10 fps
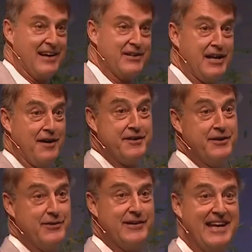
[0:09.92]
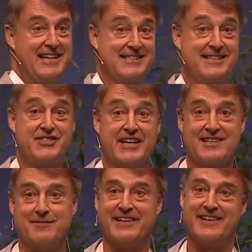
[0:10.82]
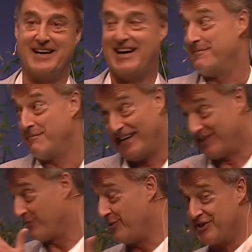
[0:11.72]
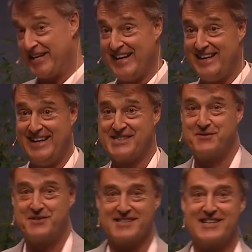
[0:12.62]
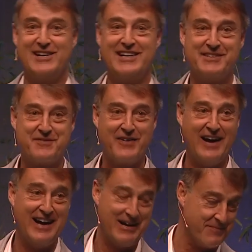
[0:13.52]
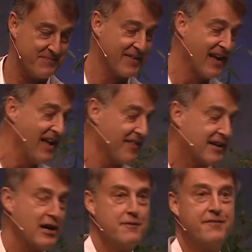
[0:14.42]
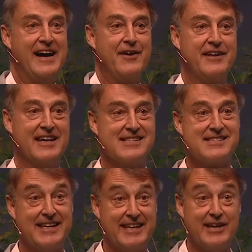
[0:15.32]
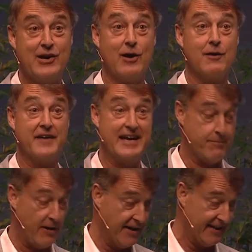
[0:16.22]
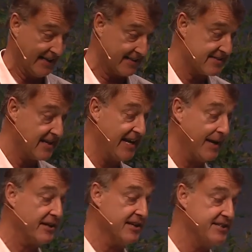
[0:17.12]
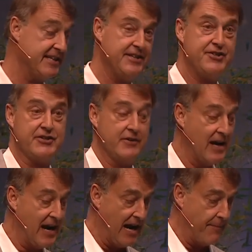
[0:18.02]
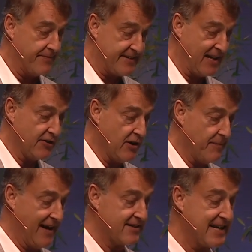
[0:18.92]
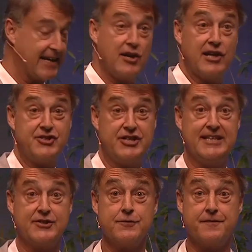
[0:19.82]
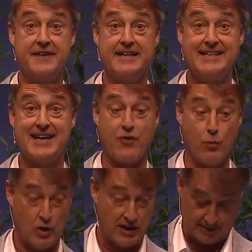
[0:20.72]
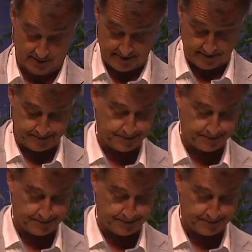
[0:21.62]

Good afternoon, ladies and gentlemen. I'm Michael Ruggier, as you've just heard, the co-founder and CEO of Airponix, and I'm going to tell you about technology to feed the world.